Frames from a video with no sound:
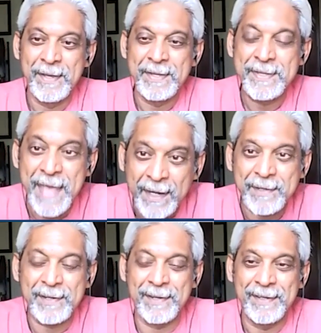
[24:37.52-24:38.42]

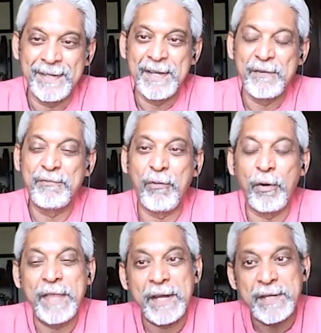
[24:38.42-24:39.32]
sector
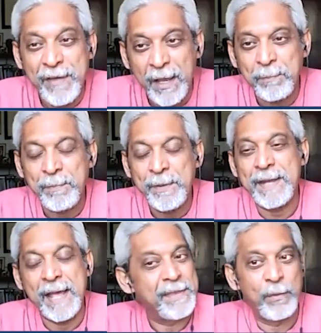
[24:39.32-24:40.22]
for their development
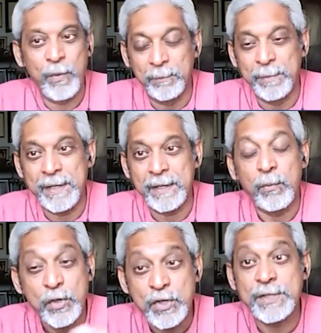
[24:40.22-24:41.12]
and their well-being,
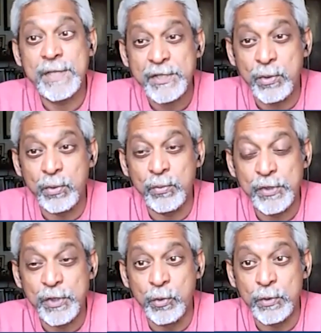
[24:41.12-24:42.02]
which is their school,
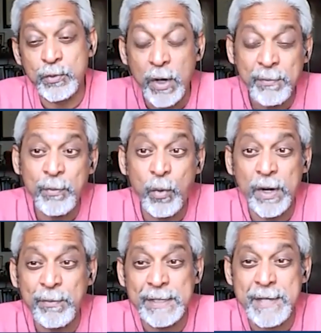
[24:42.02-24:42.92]
schools. What have, we, what
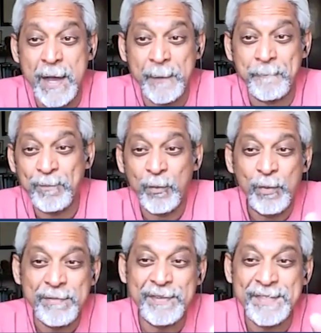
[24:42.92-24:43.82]
have we done?
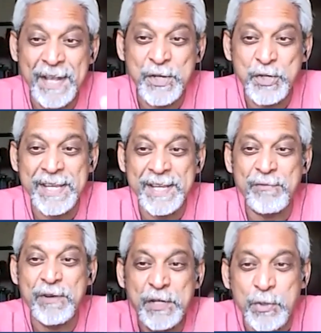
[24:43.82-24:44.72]
We've essentially
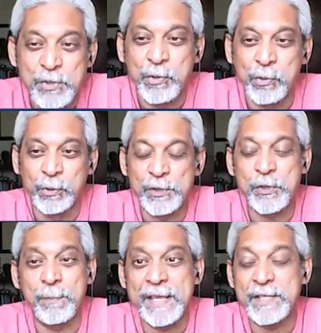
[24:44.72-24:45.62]
reduced schools
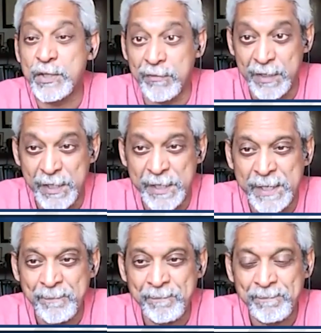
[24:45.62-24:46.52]
to places of
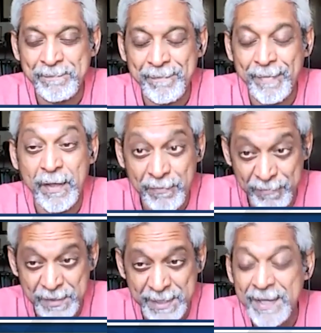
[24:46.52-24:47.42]
learning. Yeah.
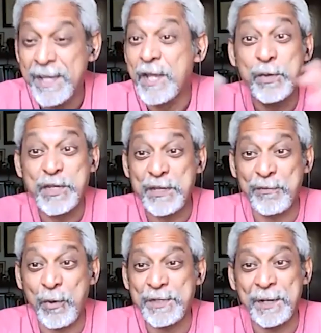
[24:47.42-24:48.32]
Firstly, which is of
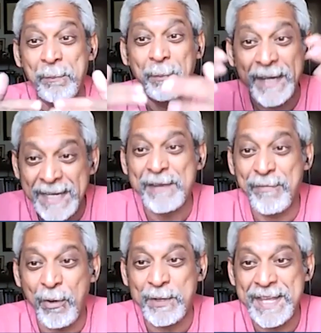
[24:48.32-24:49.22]
course a completely
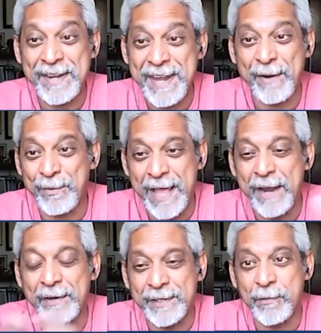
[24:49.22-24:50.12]
false and narrow
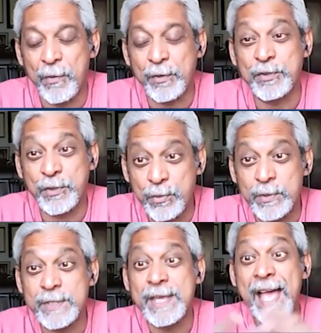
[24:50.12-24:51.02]
narrative of what
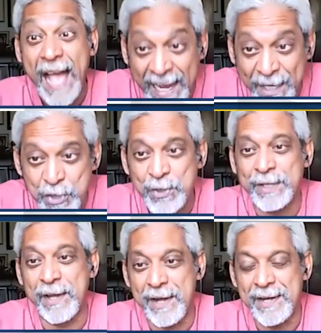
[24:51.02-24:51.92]
schools
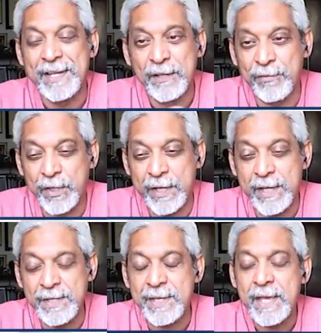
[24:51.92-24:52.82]
actually are for yeah.
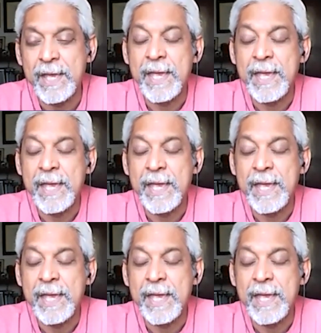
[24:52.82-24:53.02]
kids.